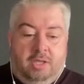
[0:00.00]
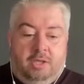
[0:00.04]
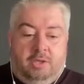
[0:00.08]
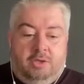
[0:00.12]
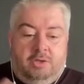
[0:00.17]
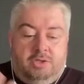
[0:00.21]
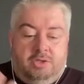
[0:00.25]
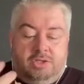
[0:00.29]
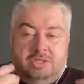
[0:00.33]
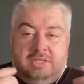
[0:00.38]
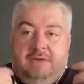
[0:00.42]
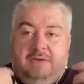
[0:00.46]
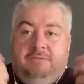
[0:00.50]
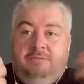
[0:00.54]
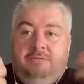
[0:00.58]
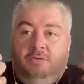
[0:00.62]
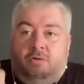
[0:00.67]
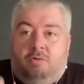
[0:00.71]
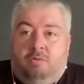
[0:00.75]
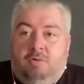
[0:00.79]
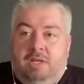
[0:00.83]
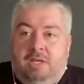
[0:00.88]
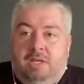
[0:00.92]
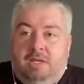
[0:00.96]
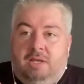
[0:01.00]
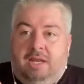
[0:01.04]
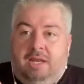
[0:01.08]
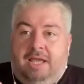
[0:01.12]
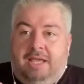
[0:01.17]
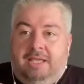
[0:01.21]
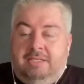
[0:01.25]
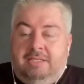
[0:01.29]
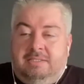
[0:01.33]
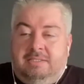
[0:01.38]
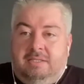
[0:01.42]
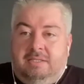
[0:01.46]
You just have to
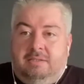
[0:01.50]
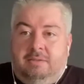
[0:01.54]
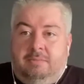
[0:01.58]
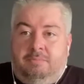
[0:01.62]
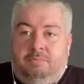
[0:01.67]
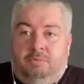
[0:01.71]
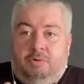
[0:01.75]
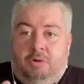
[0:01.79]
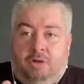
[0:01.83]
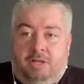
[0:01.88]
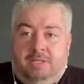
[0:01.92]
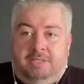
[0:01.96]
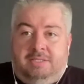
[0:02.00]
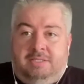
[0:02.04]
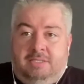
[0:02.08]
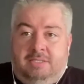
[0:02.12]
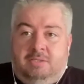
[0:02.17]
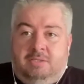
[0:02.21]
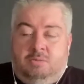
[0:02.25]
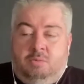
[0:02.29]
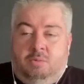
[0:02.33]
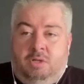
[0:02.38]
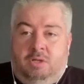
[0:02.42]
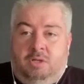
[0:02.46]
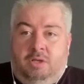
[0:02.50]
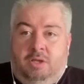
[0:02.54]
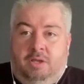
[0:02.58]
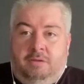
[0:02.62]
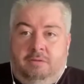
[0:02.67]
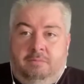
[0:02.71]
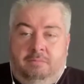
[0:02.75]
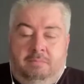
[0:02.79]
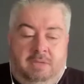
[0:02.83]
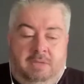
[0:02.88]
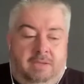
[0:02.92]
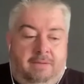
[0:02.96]
realize that the process will
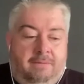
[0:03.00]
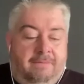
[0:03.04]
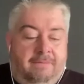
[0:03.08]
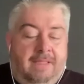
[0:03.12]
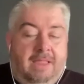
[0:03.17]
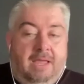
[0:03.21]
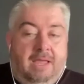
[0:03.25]
not be,